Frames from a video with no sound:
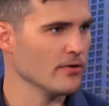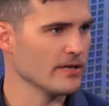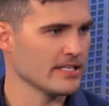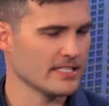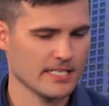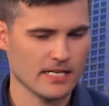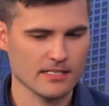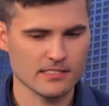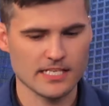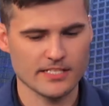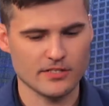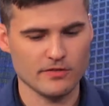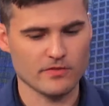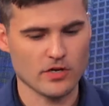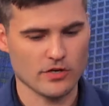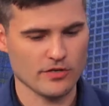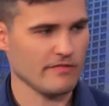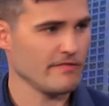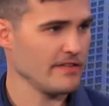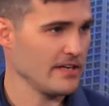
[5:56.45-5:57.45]
It sounds like you've
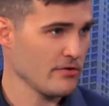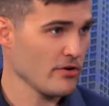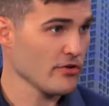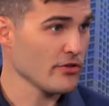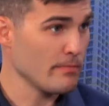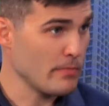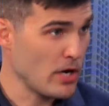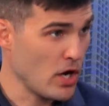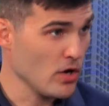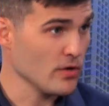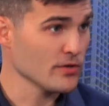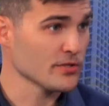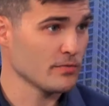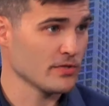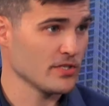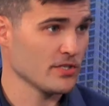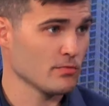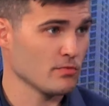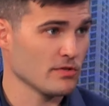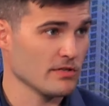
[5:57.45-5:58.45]
got your finger on the pulse,
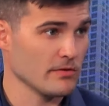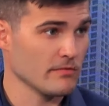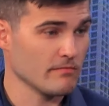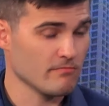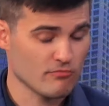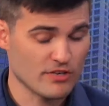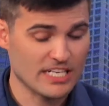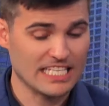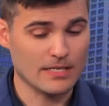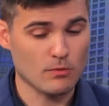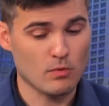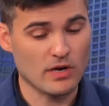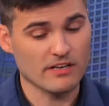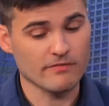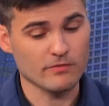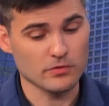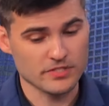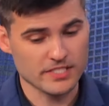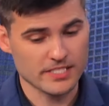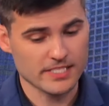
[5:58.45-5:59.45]
which is really
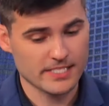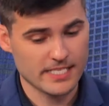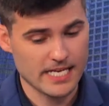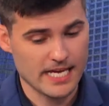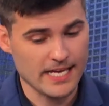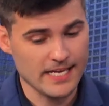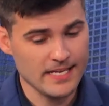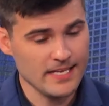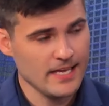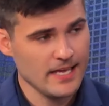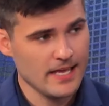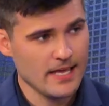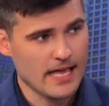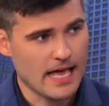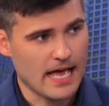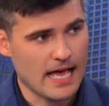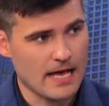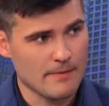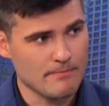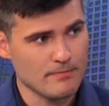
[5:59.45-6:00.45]
wonderful to see.
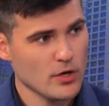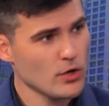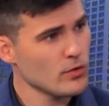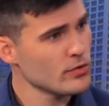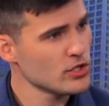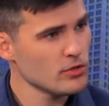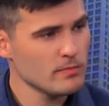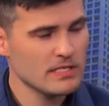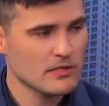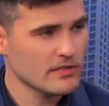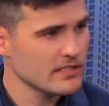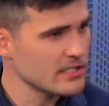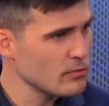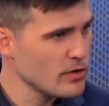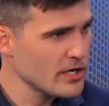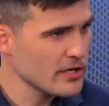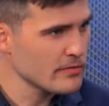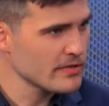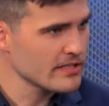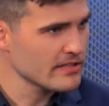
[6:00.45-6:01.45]
Who would you be looking to
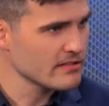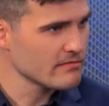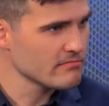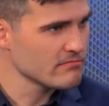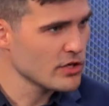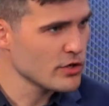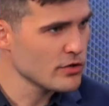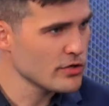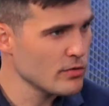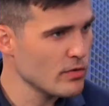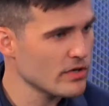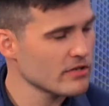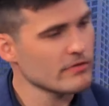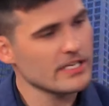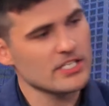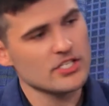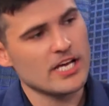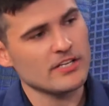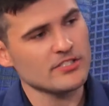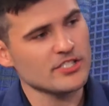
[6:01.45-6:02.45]
work with, and who do you want to
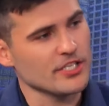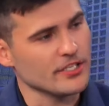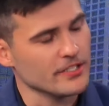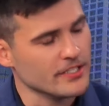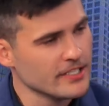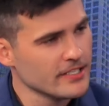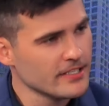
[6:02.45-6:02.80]
reach out to you?